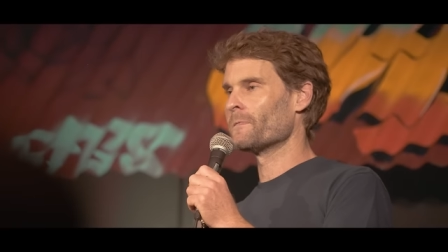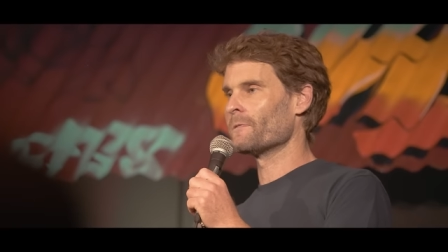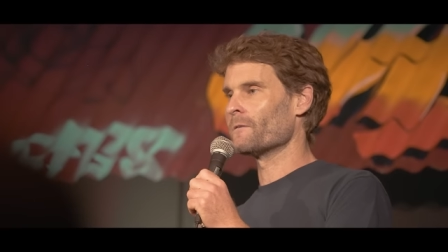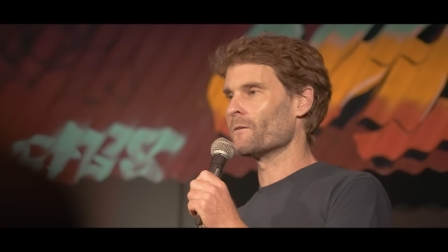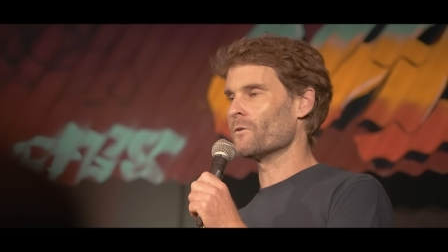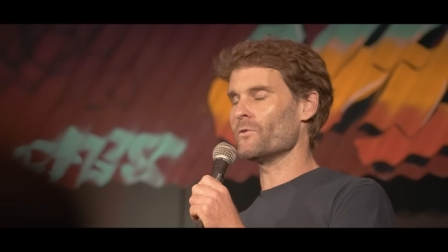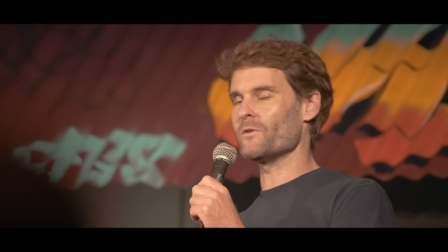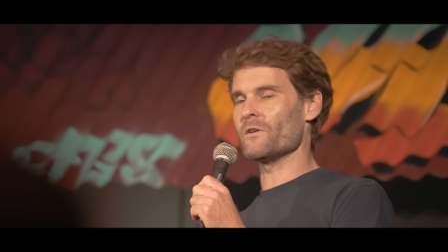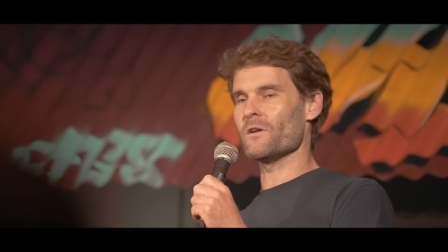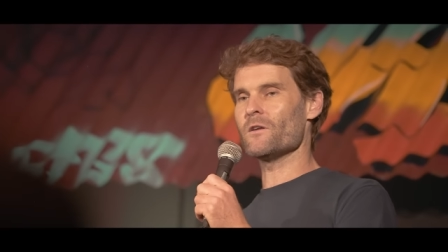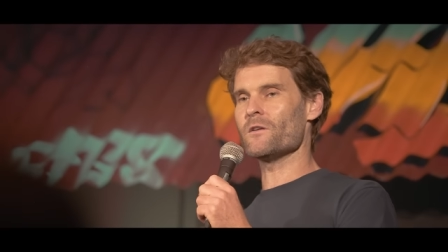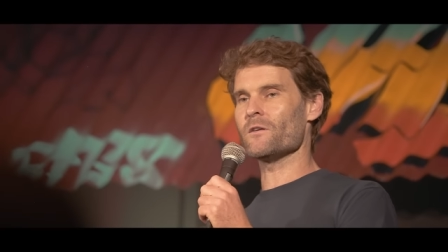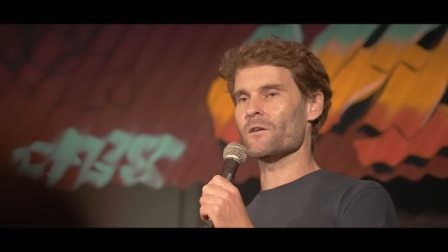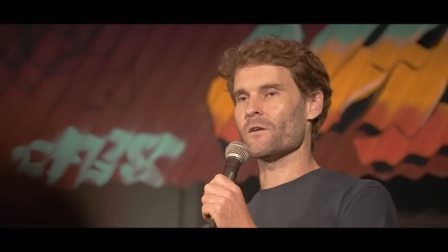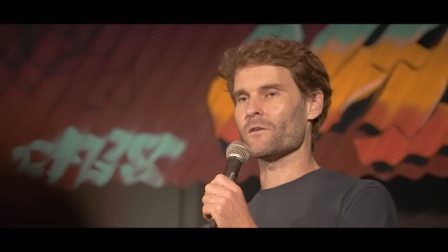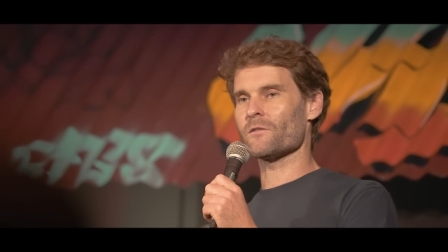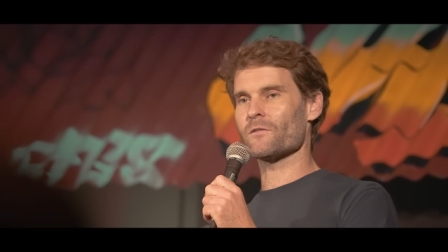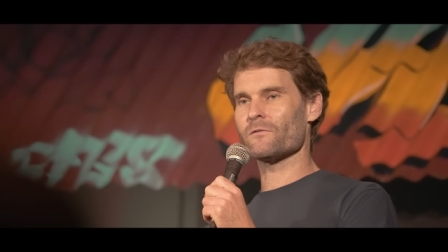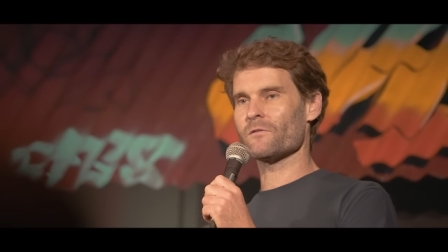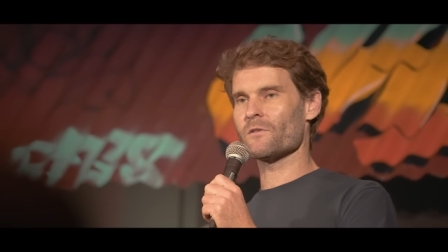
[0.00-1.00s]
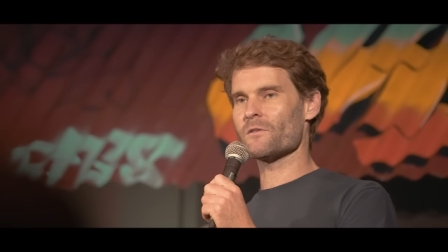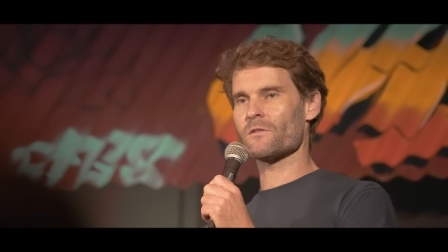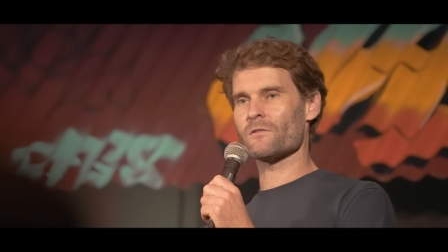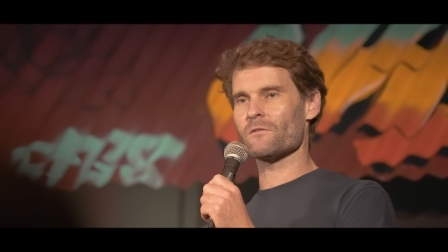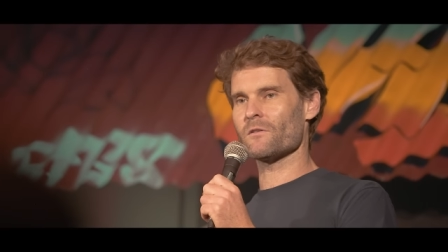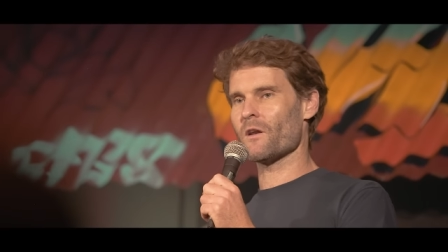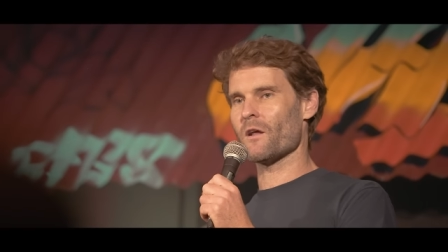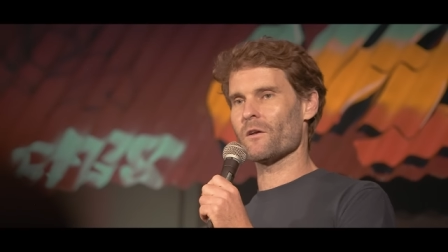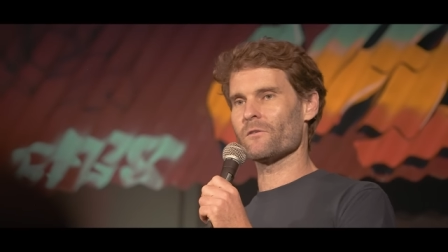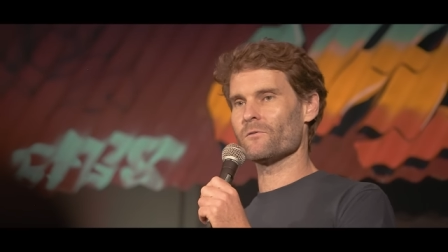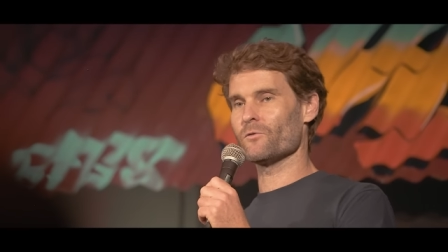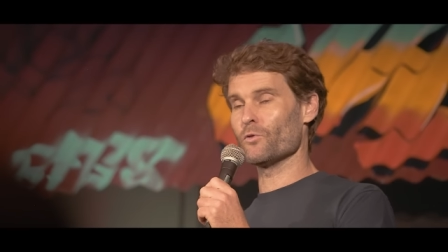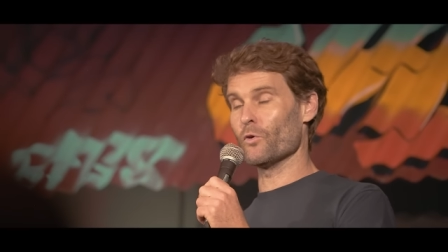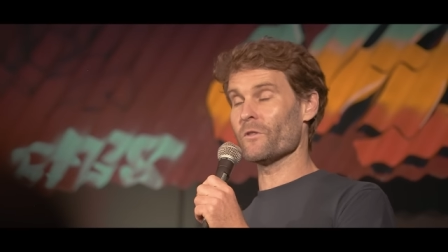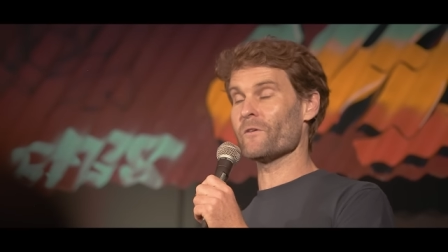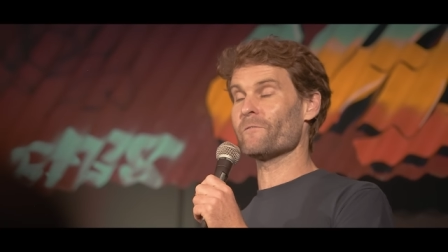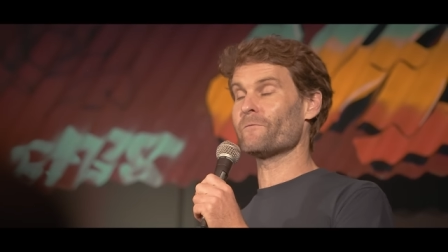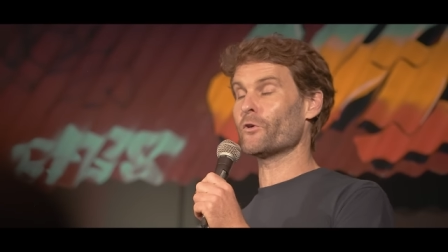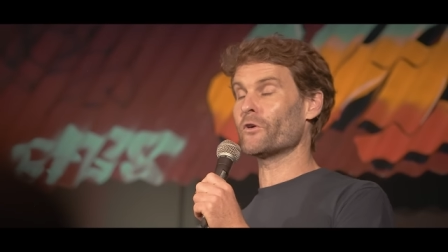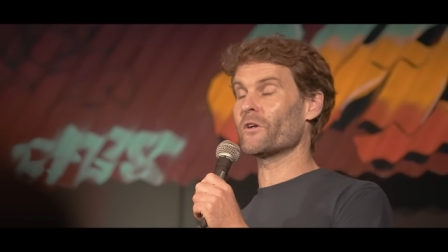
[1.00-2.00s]
You're an idiot. This, you know, you're
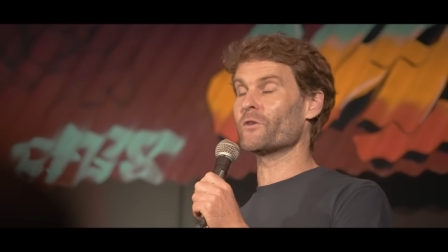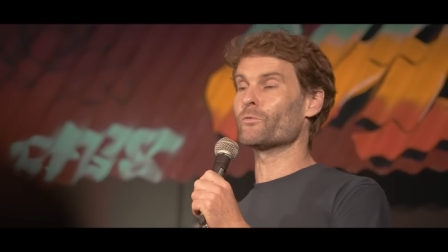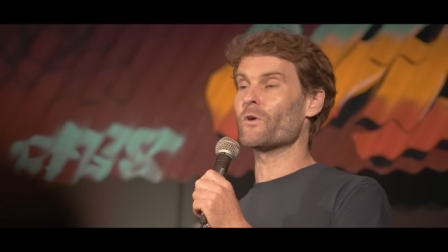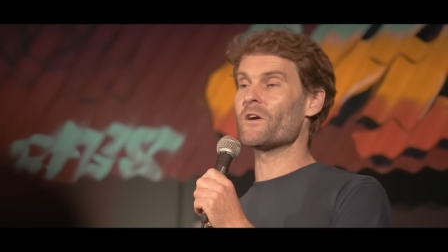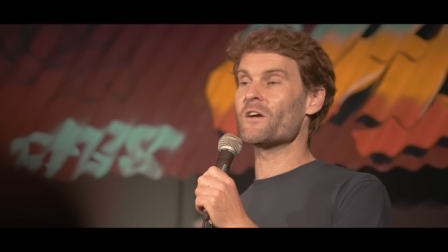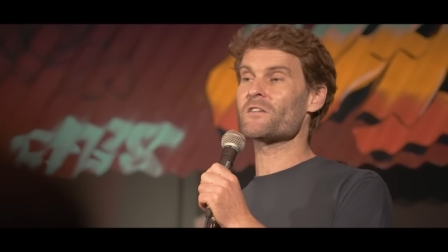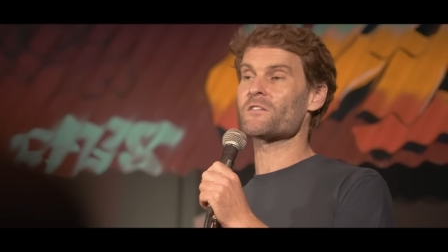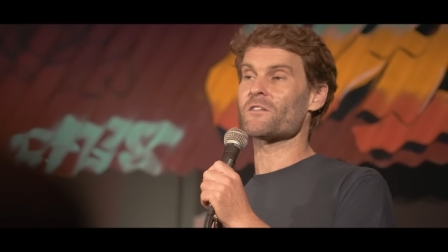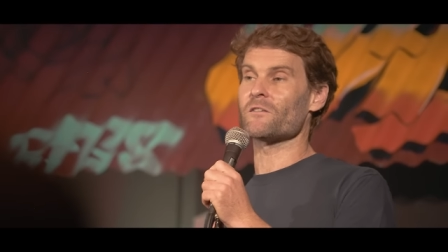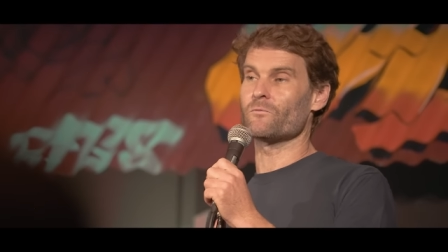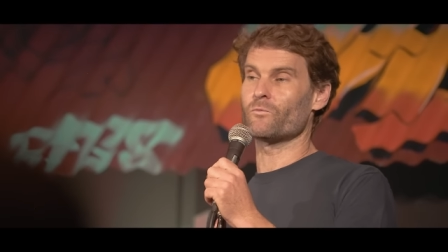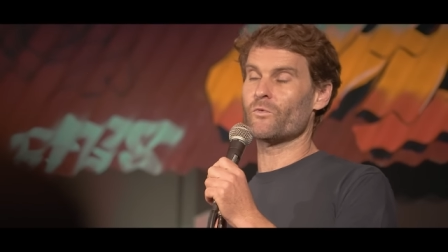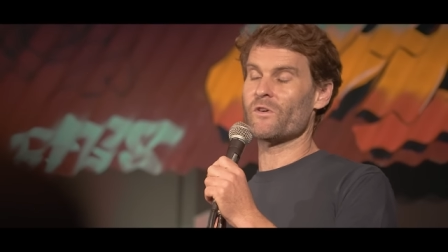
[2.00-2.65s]
the very reason